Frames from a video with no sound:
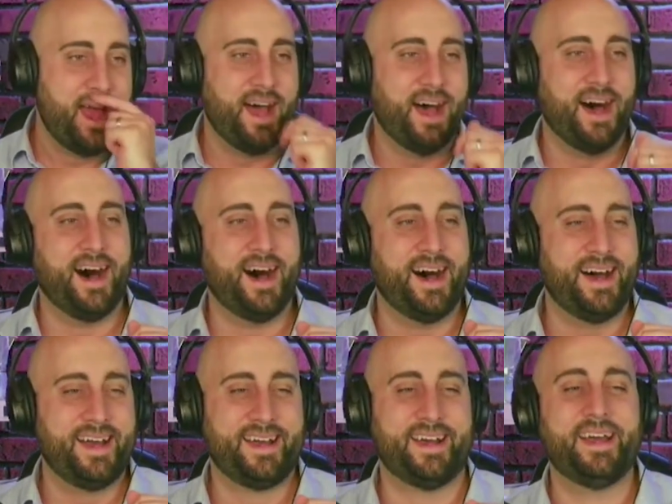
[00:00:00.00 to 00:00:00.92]

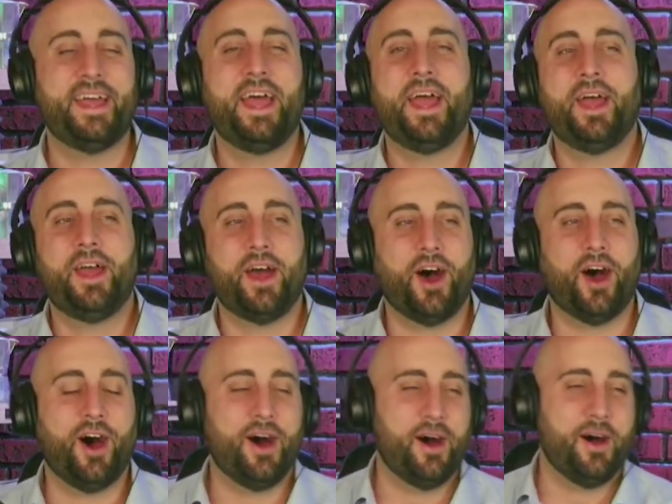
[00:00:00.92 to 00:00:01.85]

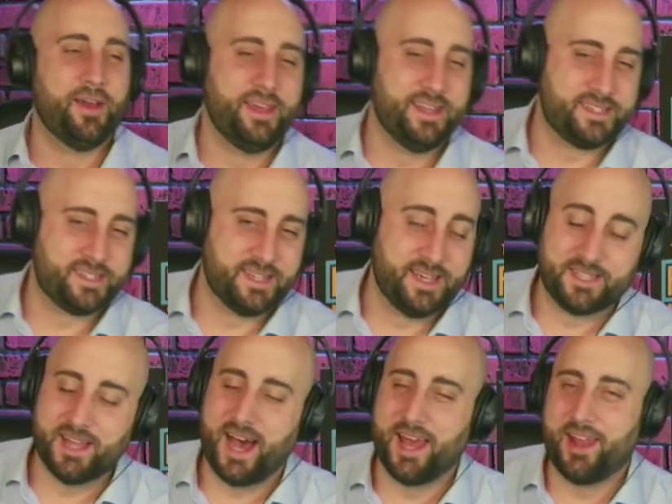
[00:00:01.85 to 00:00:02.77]
it's
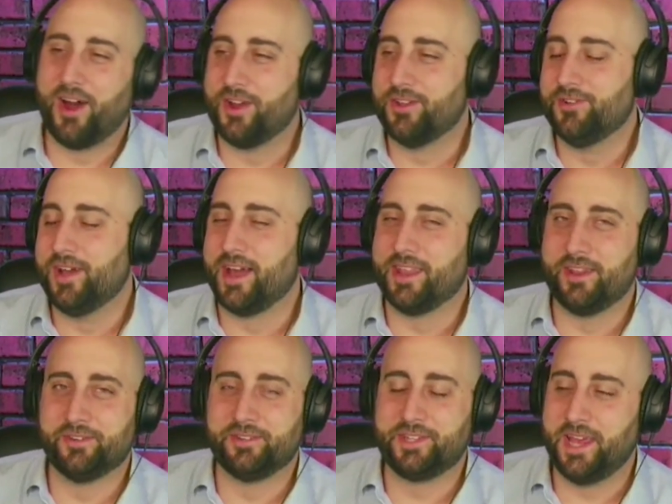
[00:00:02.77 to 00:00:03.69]
not, are you not
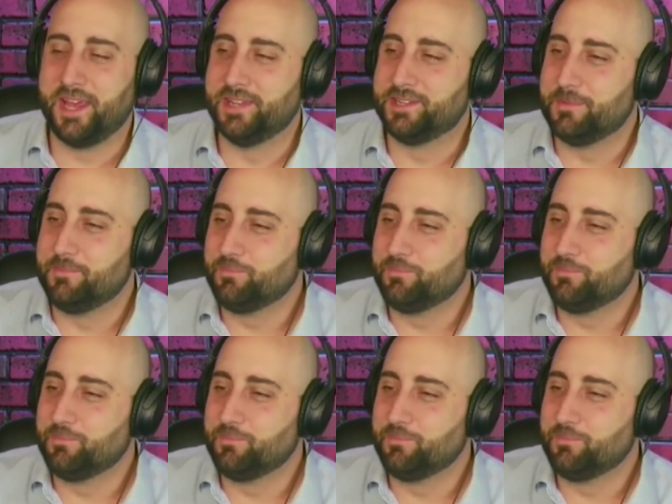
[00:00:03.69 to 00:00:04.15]
entertained?